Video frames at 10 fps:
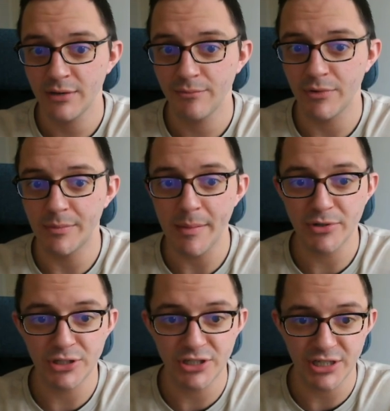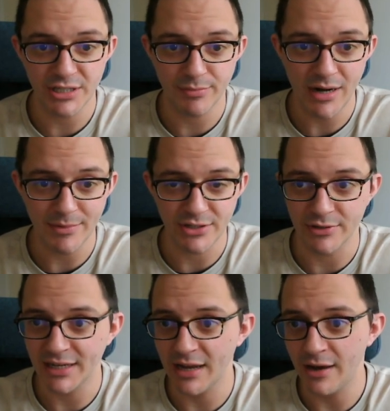We remembered you could change the parameter
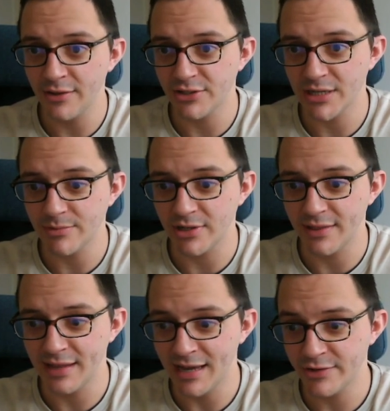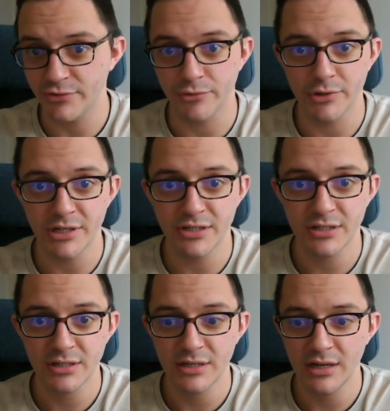and get other shapes like the asteroid,
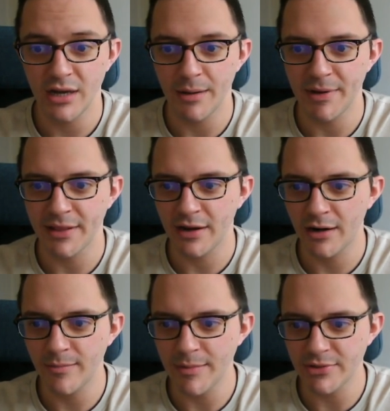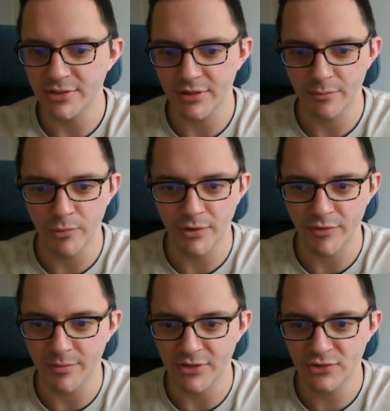and then I remembered that one of
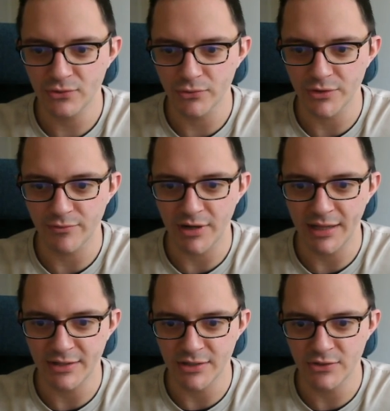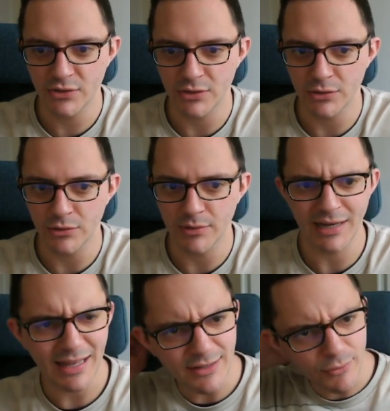them is sort of related to a
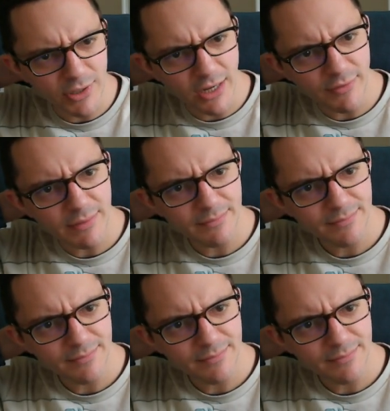ladder falling over.